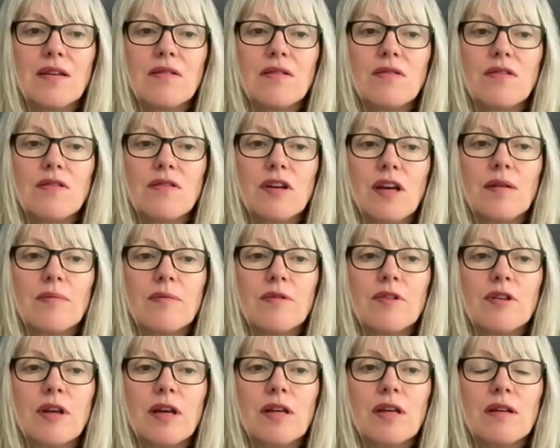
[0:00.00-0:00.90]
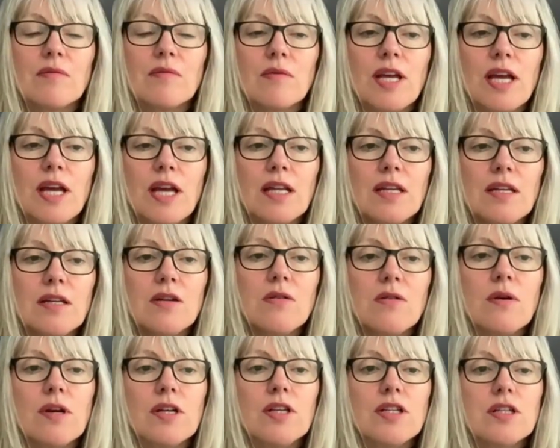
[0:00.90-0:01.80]
you, James. And we had a
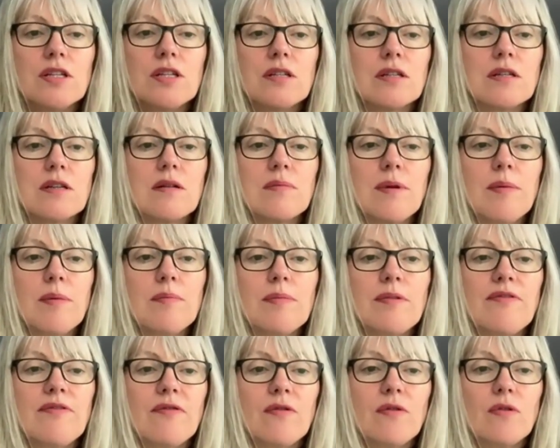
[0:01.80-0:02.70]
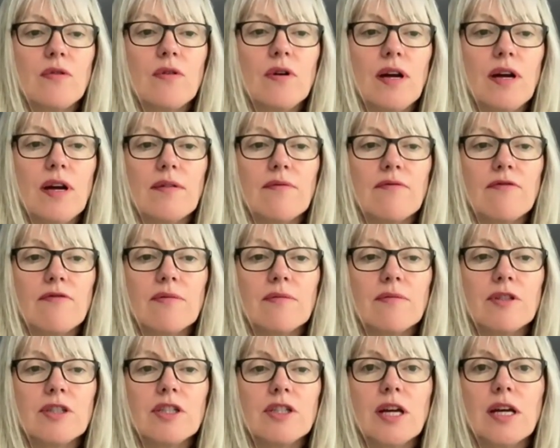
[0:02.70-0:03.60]
question come in beforehand
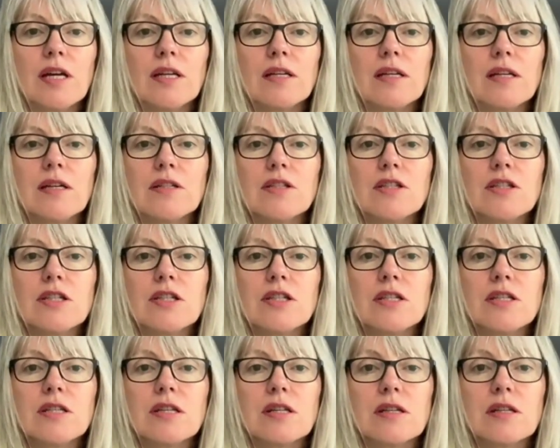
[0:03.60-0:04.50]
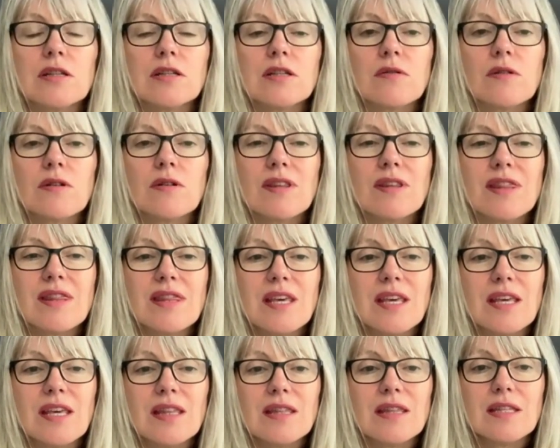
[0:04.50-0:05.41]
from Jan Hutchinson. So I
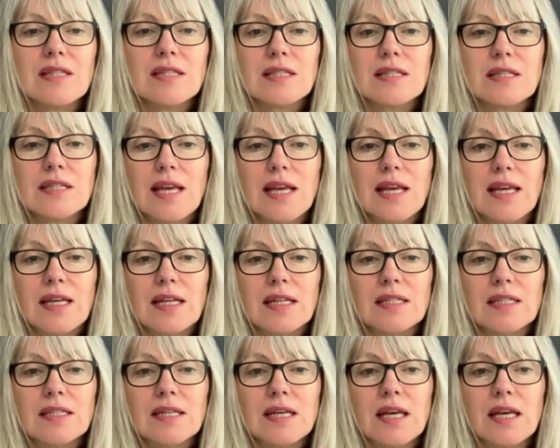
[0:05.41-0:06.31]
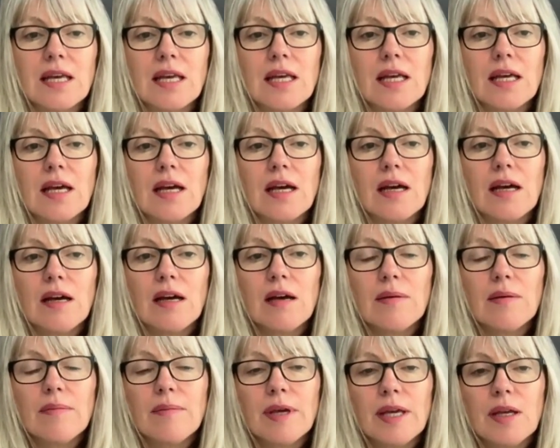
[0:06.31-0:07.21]
think this links
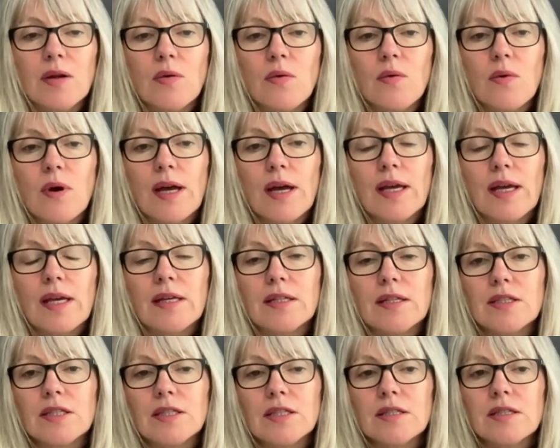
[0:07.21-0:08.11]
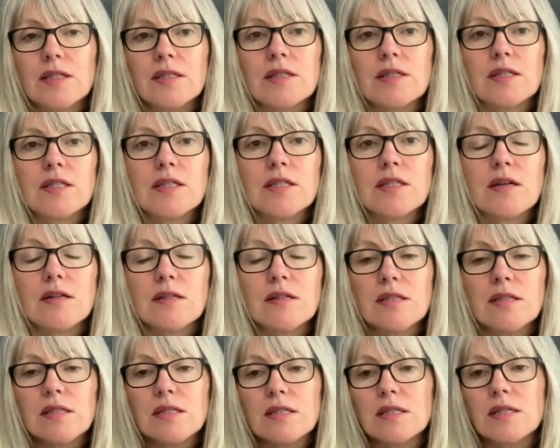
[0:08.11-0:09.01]
in a way. She's
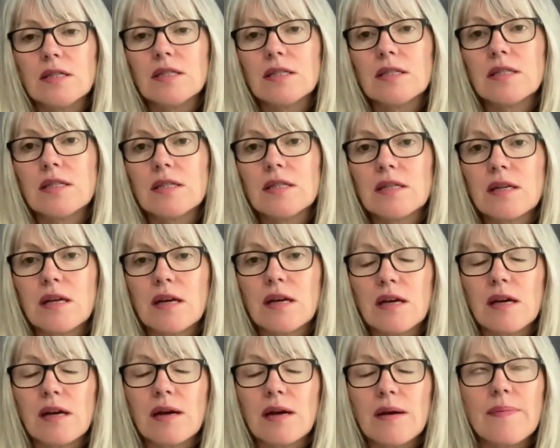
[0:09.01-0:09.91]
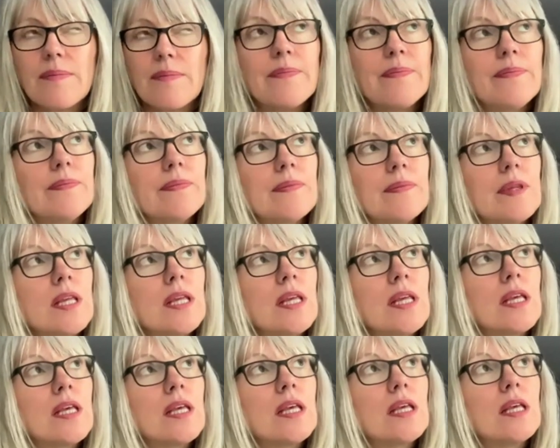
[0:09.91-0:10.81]
asked us that
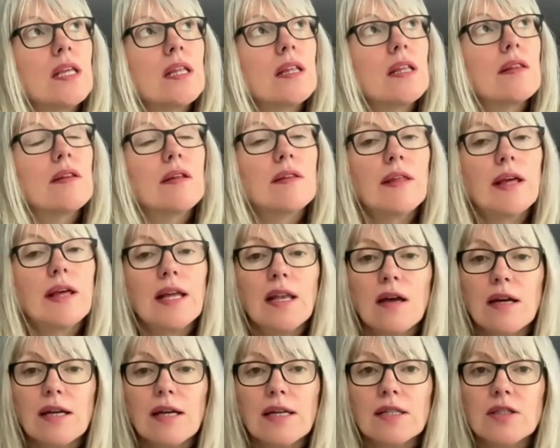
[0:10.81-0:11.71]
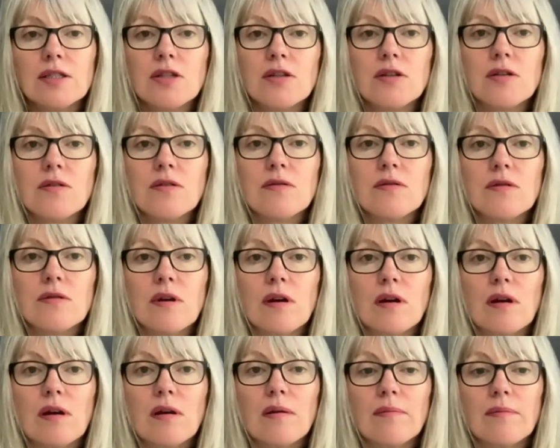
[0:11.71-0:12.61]
they like
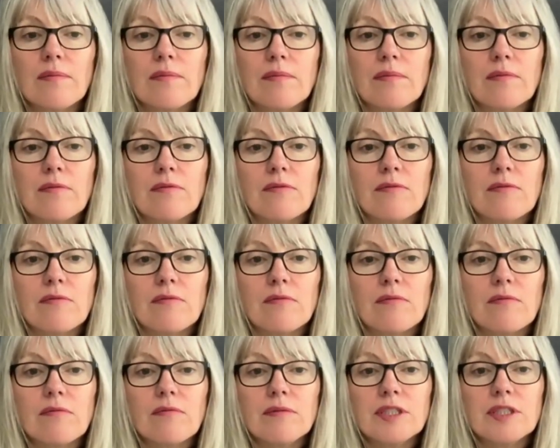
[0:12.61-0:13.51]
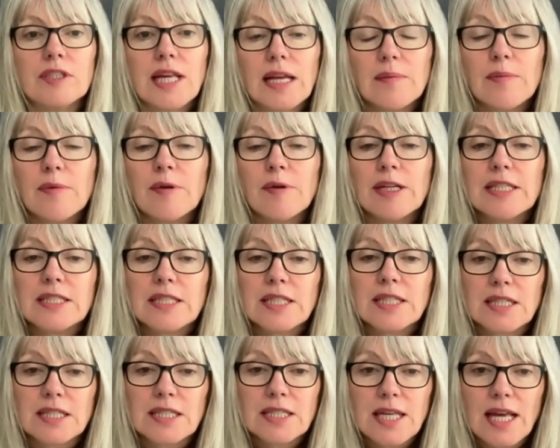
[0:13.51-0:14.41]
to celebrate
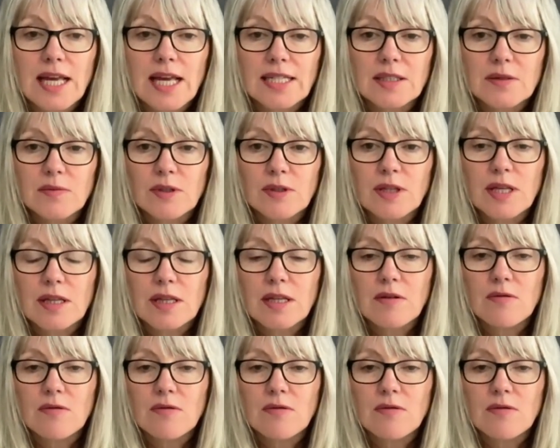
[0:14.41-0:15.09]
success within